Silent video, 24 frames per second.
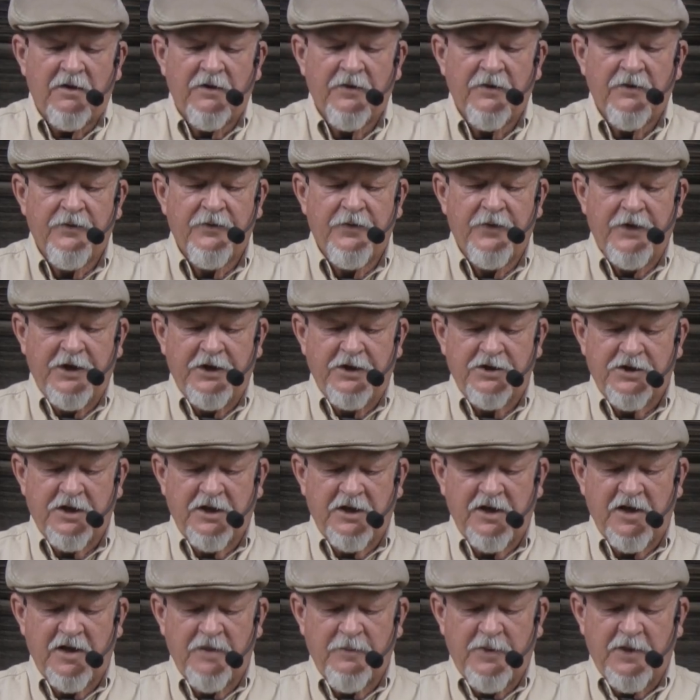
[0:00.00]
These
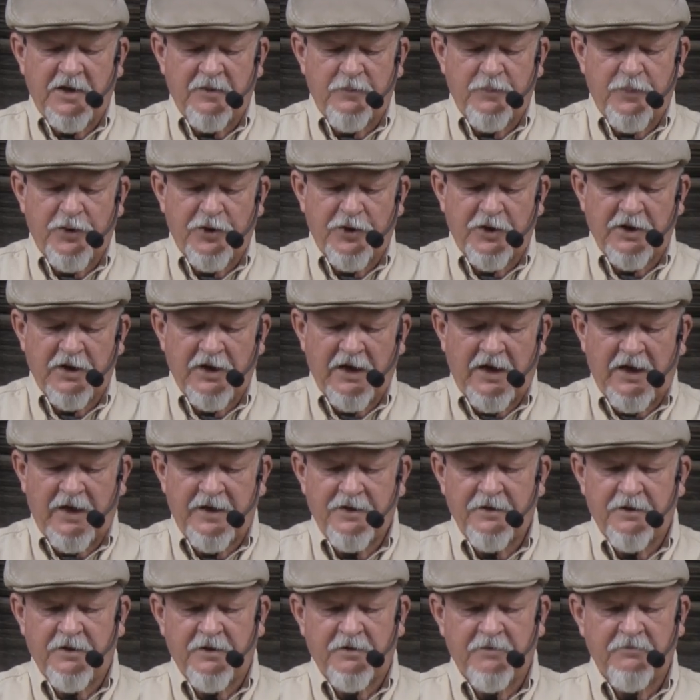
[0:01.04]
end up being pretty light,
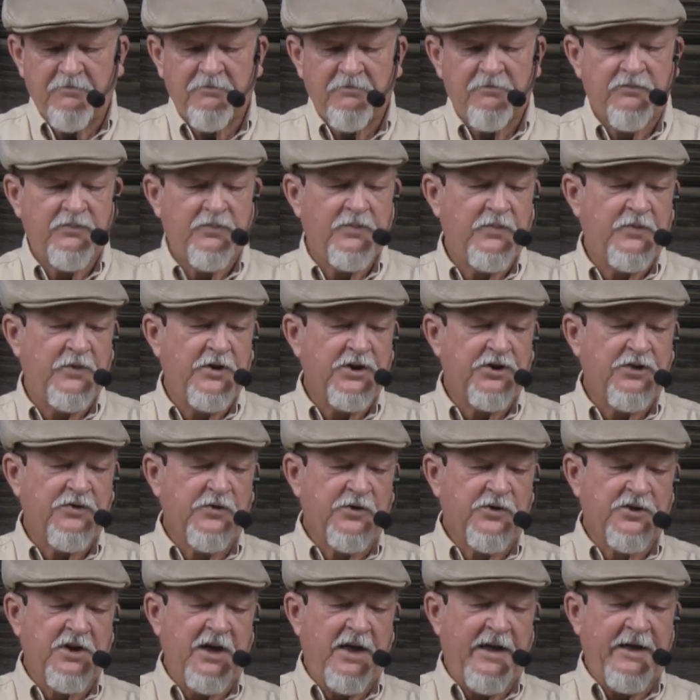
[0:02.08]
and this
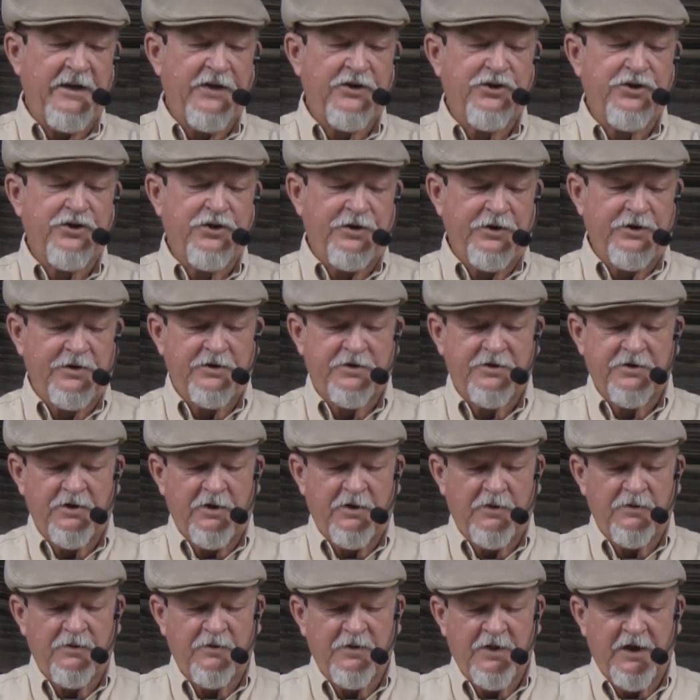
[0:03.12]
was last year,
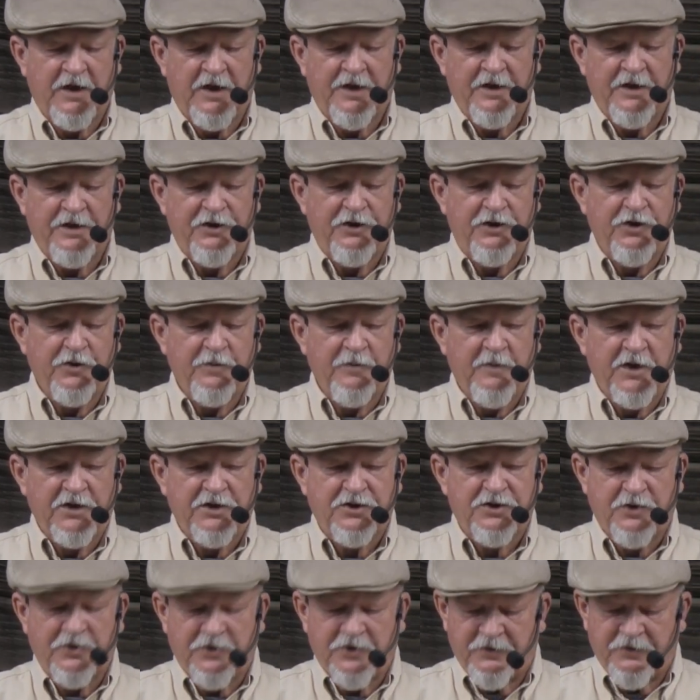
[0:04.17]
so I didn't do much
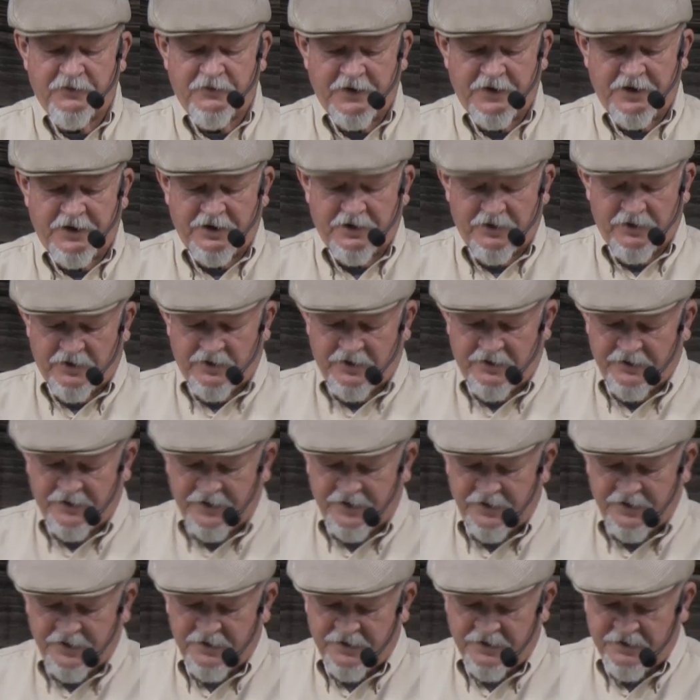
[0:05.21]
on the finial on it.
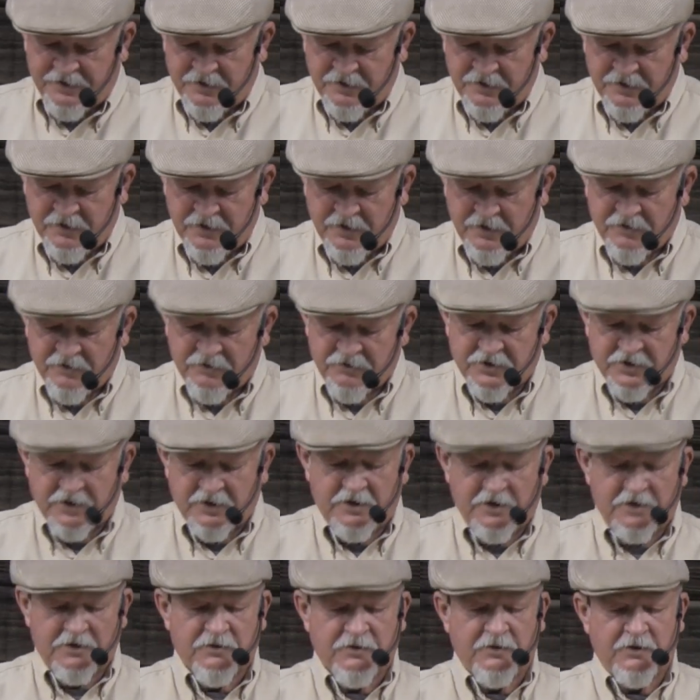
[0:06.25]
See,
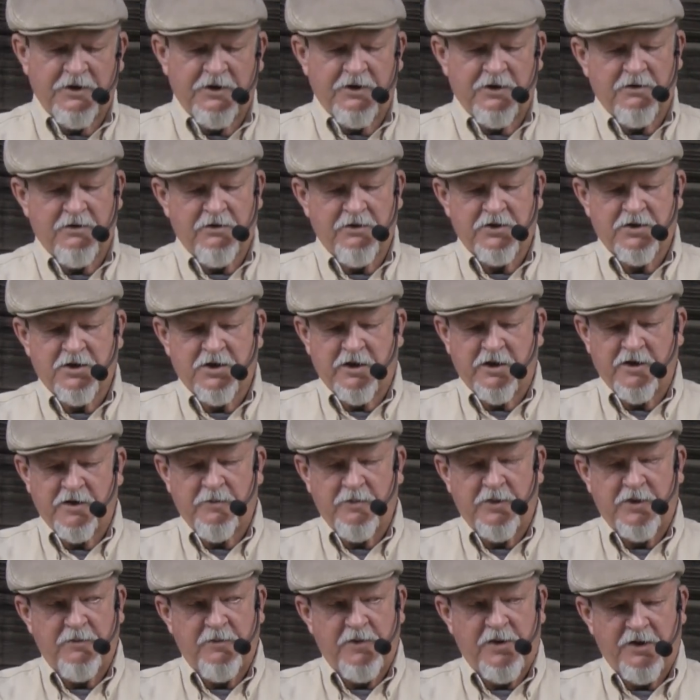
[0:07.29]
this one here looks a little
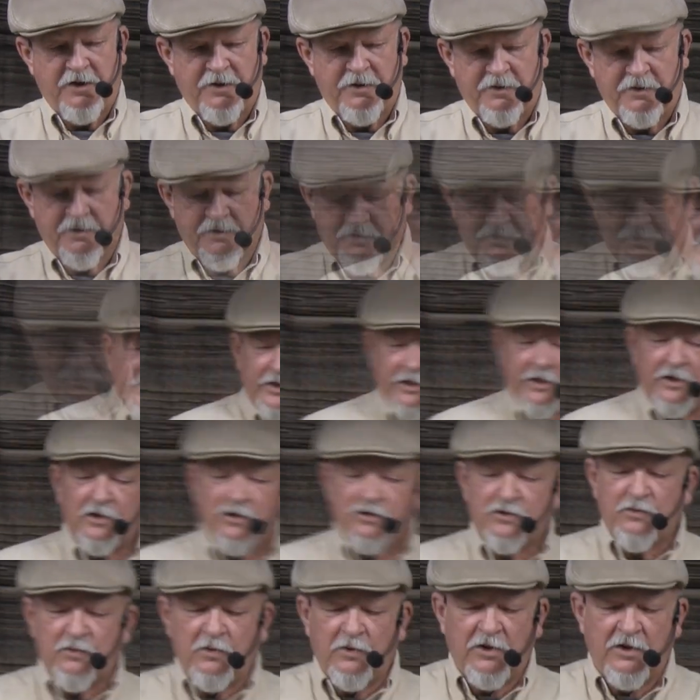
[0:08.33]
bit better. Here's
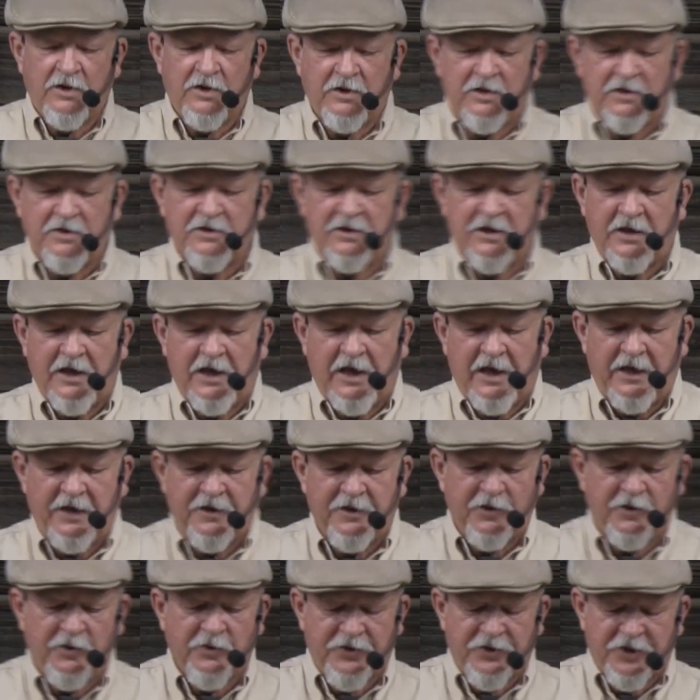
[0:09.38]
one that I
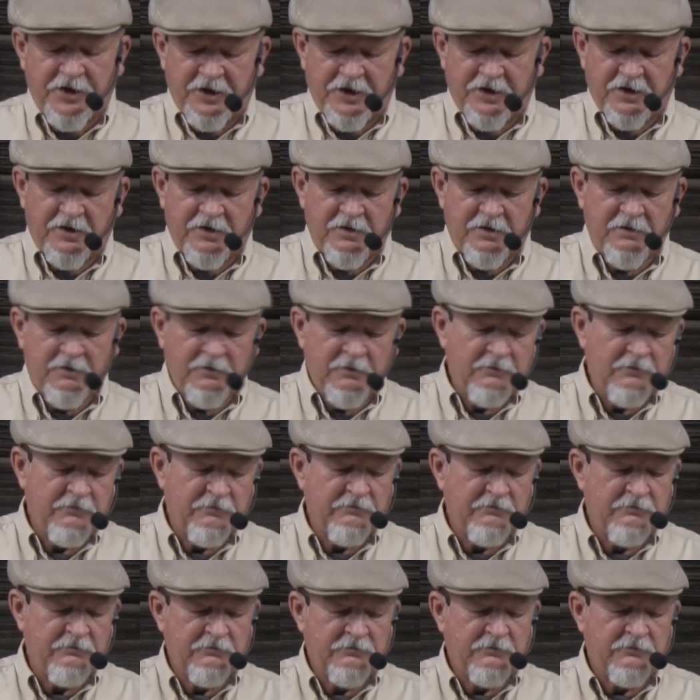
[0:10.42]
don't think
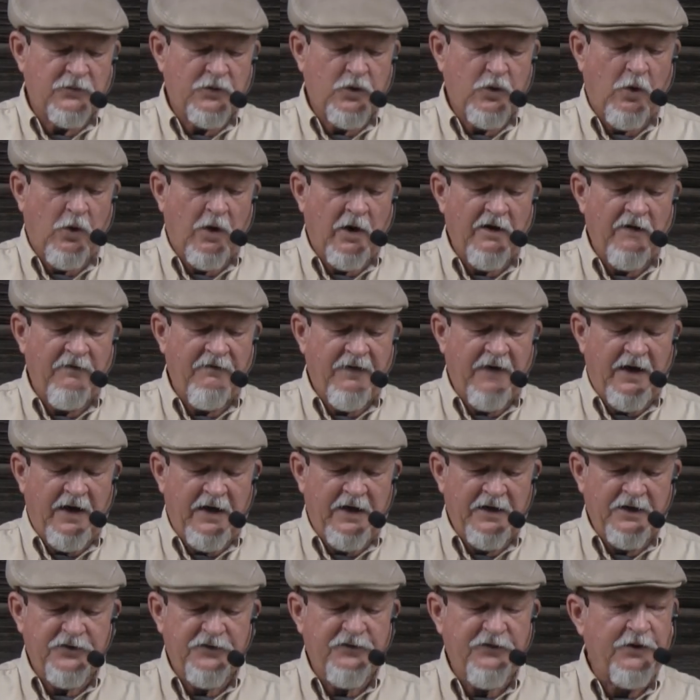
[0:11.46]

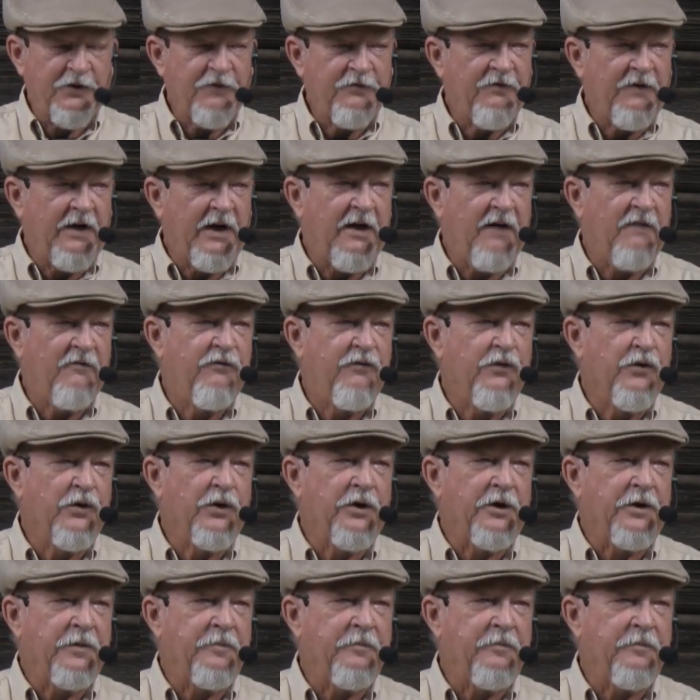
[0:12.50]
qualifies for 5 foot.